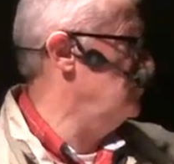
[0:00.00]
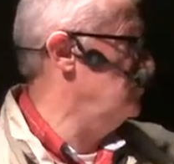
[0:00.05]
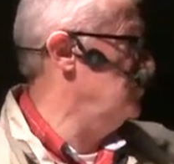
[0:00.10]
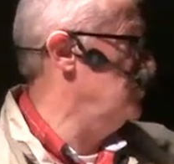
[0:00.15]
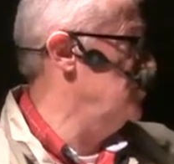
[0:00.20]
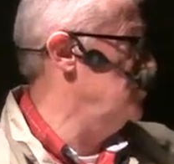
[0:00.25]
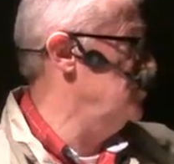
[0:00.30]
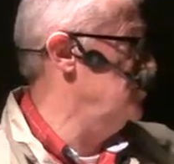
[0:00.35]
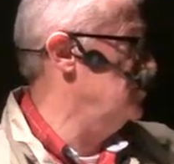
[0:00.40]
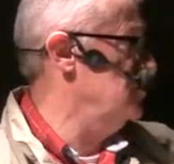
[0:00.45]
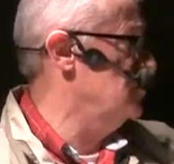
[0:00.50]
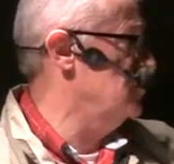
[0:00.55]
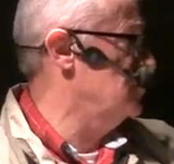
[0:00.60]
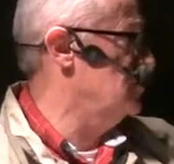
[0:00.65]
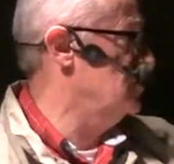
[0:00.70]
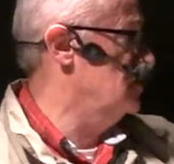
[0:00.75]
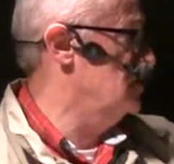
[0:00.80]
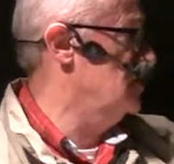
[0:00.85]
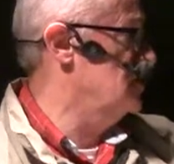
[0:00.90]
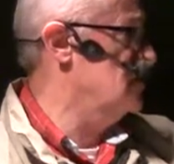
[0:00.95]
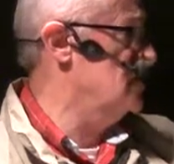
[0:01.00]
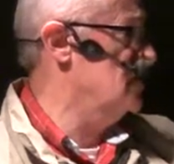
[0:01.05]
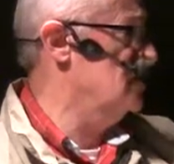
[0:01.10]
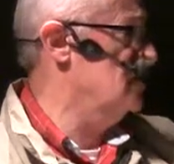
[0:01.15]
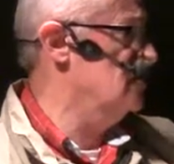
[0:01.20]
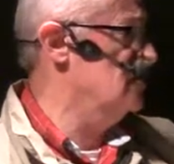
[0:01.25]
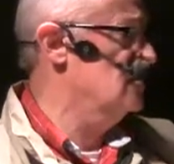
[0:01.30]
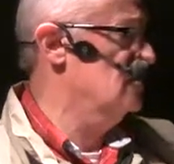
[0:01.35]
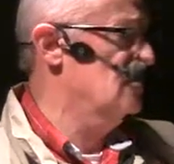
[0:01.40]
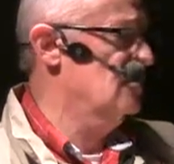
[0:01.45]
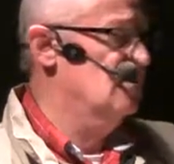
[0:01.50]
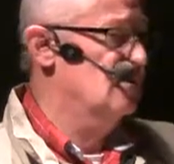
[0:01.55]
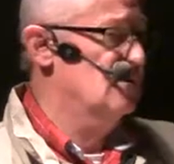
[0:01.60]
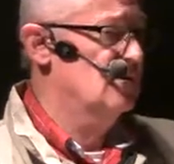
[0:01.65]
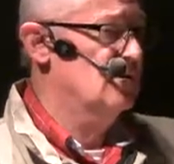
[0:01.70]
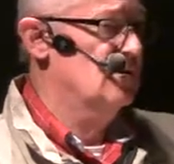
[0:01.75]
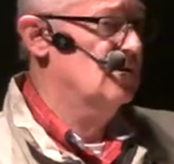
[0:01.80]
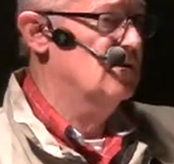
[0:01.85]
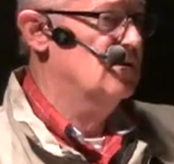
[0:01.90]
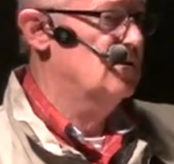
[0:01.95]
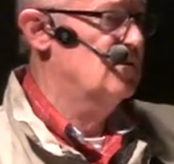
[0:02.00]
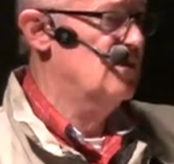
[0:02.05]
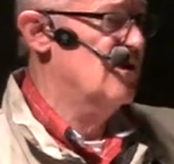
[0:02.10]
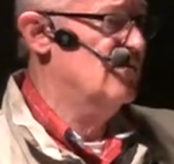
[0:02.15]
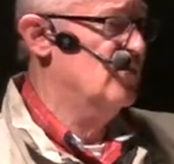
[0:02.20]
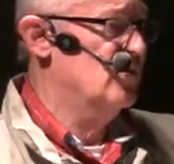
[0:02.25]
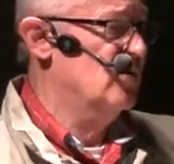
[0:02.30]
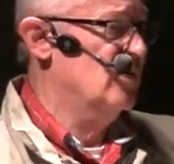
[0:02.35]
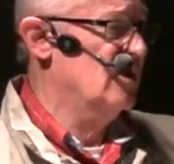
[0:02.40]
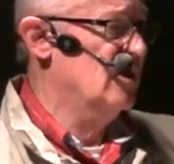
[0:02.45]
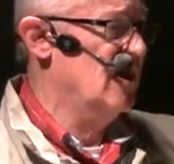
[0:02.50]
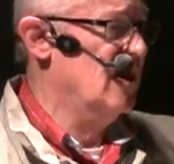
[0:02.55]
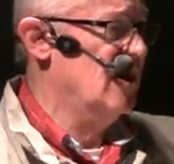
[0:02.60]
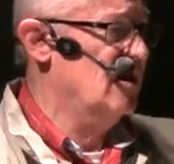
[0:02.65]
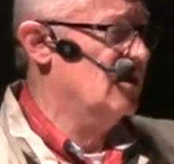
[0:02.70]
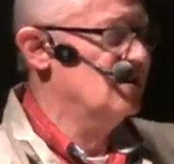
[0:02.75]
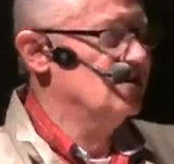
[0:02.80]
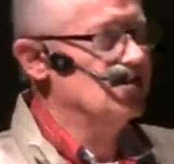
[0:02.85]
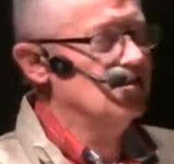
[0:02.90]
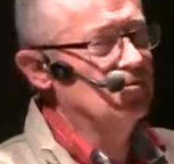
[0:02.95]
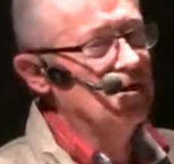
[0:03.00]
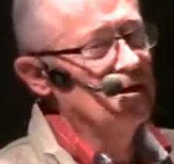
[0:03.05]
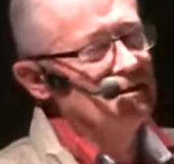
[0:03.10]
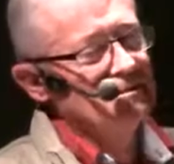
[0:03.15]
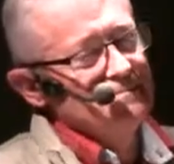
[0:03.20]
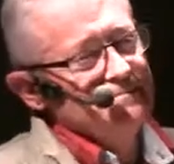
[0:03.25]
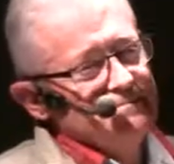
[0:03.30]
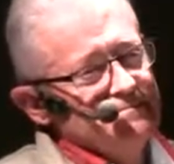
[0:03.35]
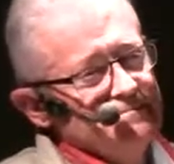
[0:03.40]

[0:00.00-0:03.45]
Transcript: Would you consider demoing that? And I said, well,